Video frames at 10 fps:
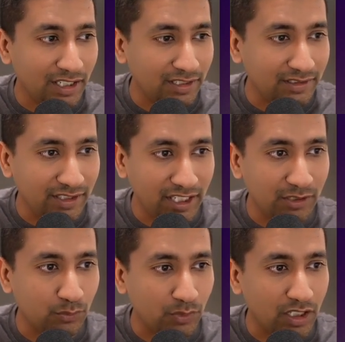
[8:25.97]
and
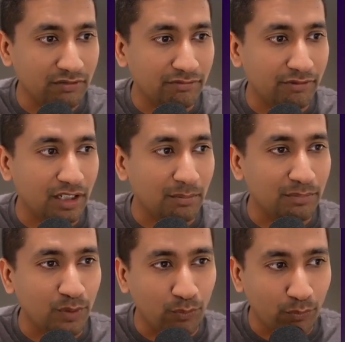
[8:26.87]
they run
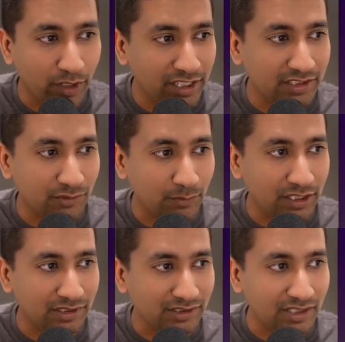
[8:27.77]
from various
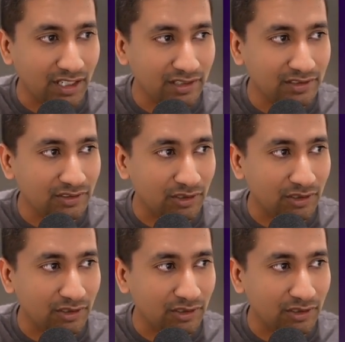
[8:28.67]
styles